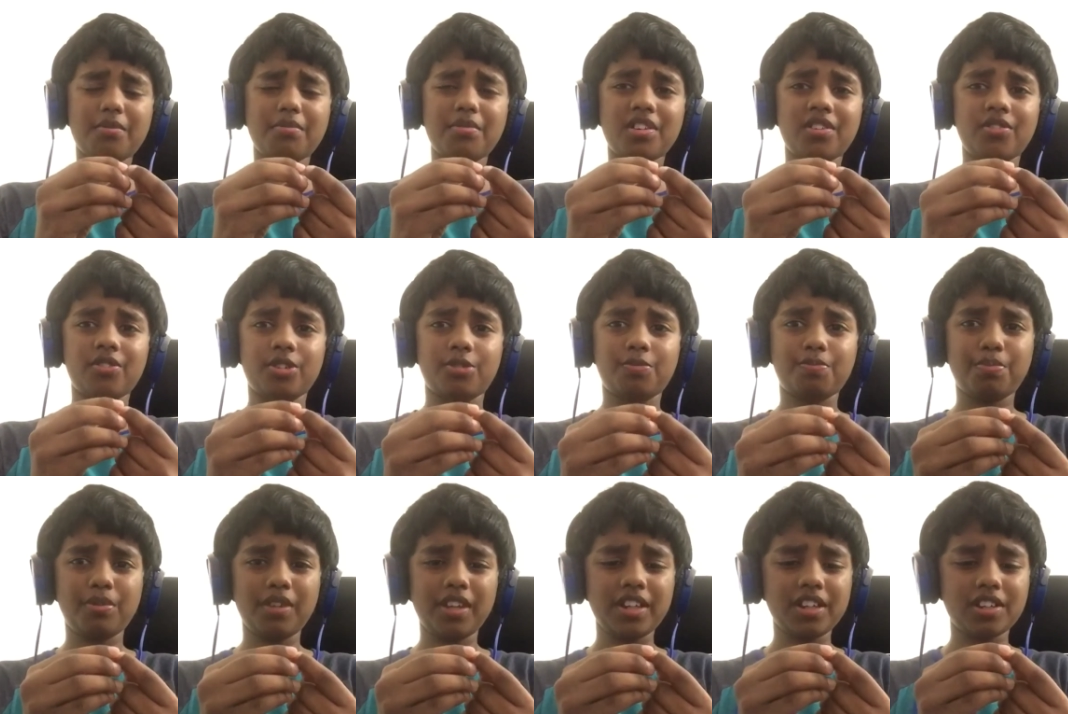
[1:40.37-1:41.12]
a bit of a
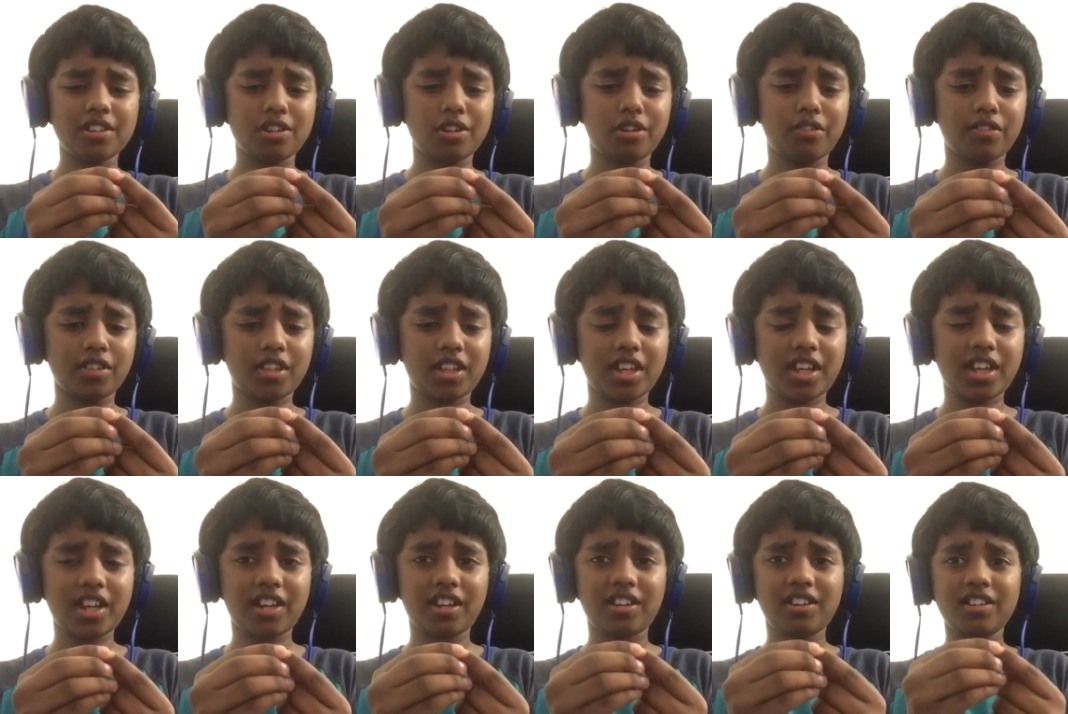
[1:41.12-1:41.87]
splinter over
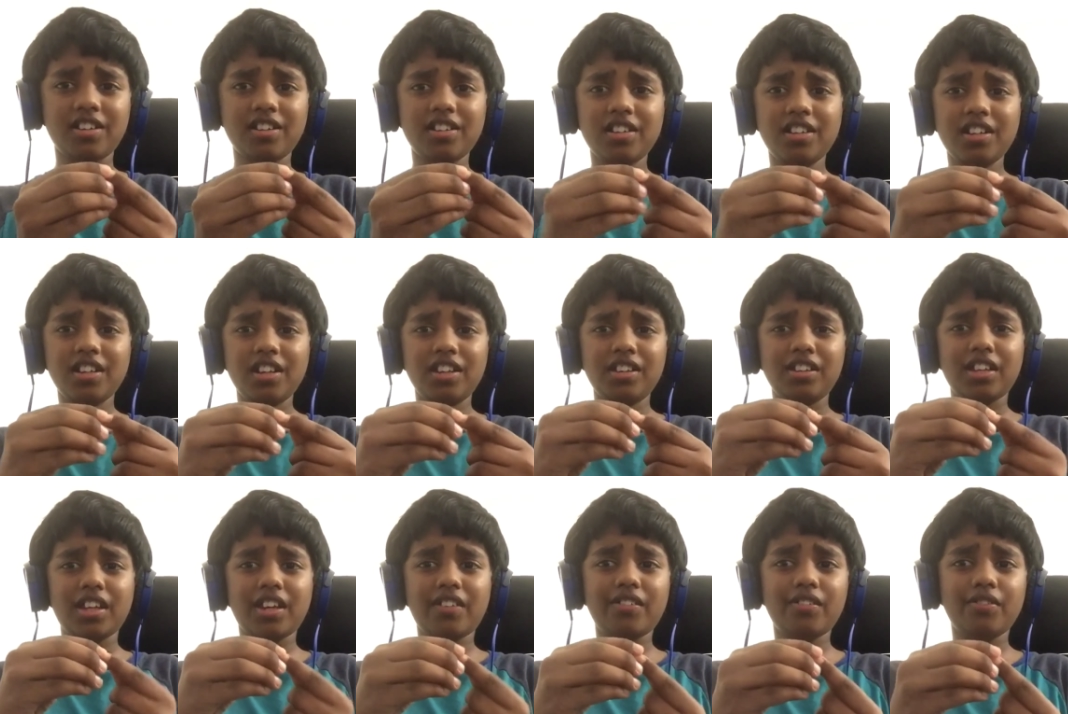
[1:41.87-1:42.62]
there.
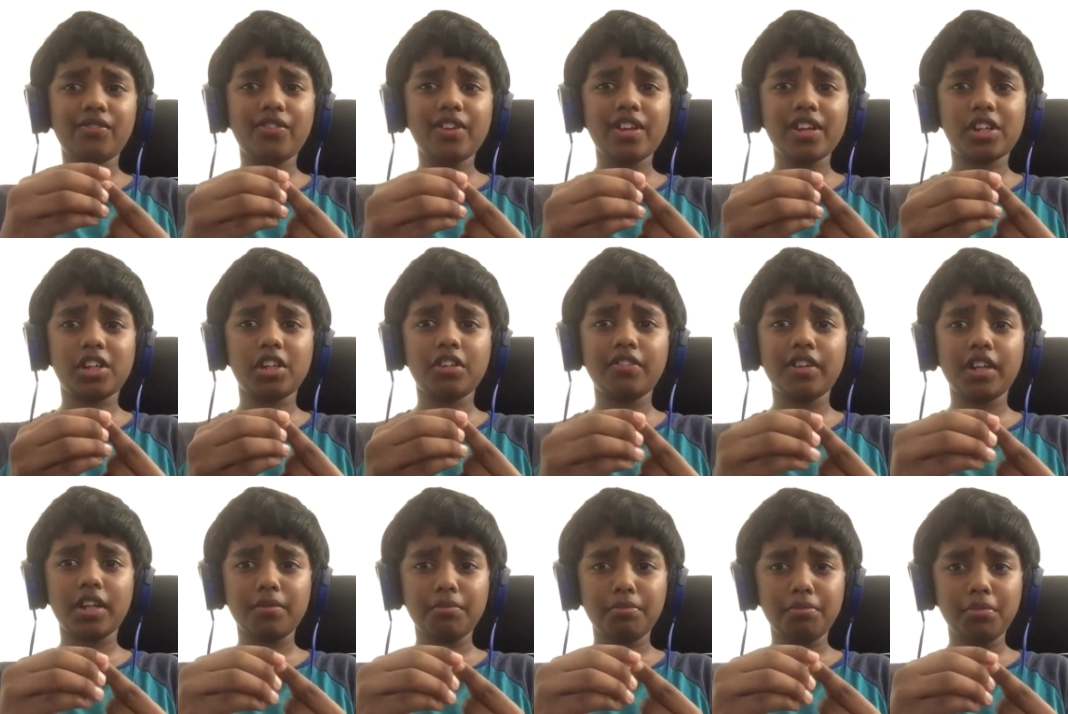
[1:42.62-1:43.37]
Ever wish you were
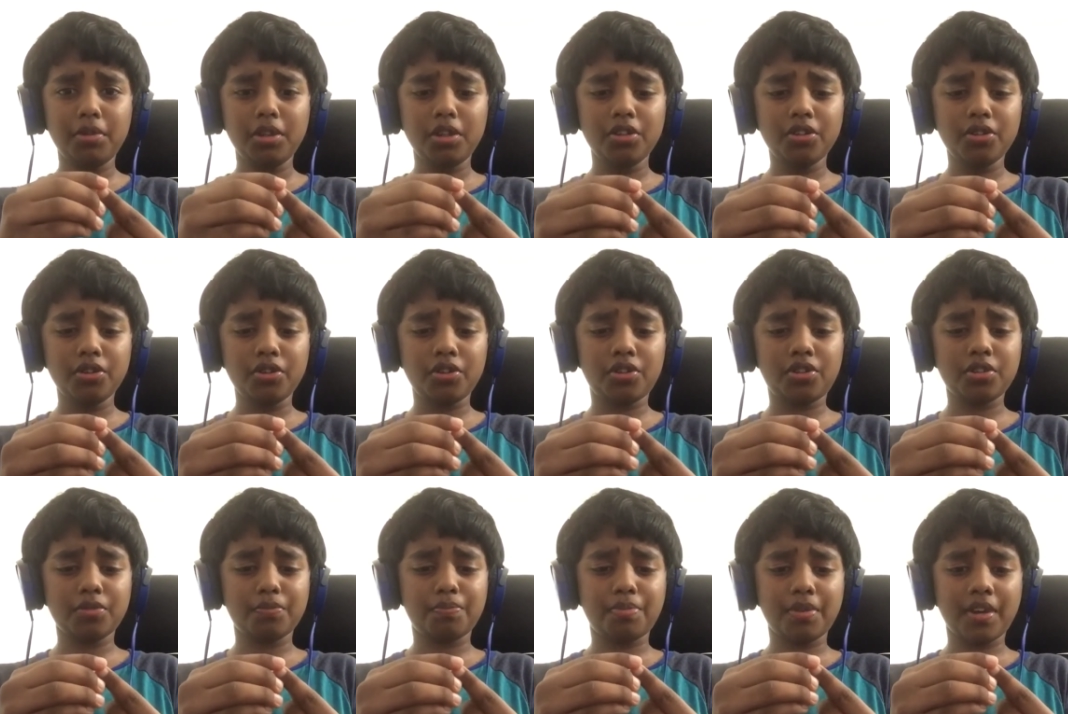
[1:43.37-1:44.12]
immune
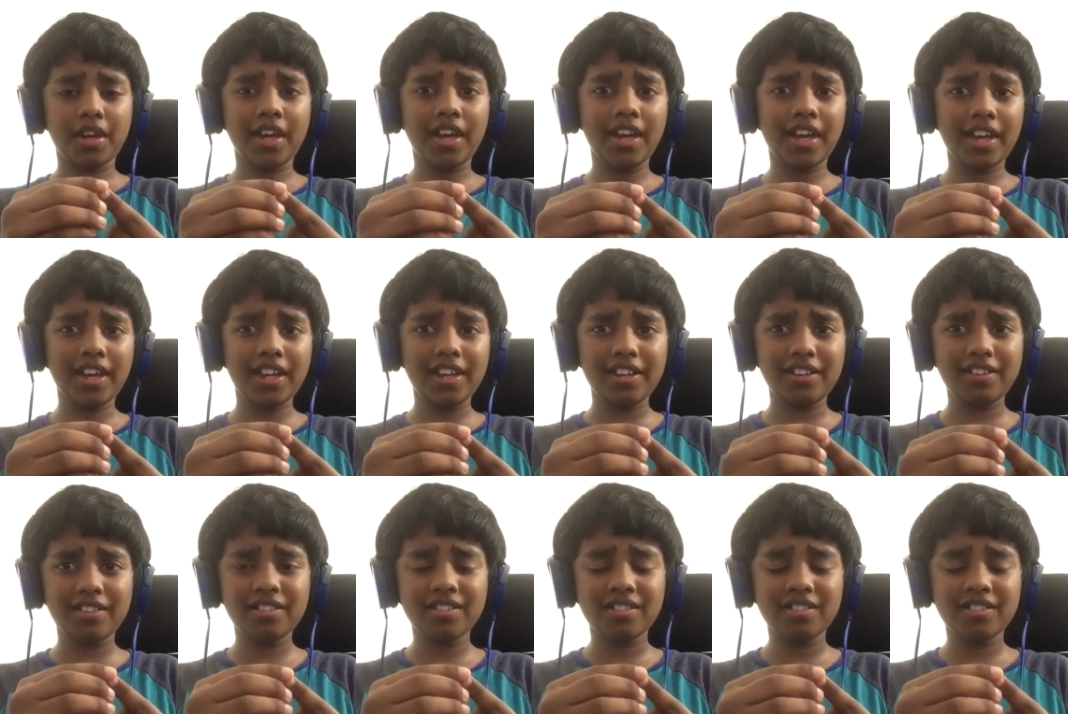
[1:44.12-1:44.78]
to pain?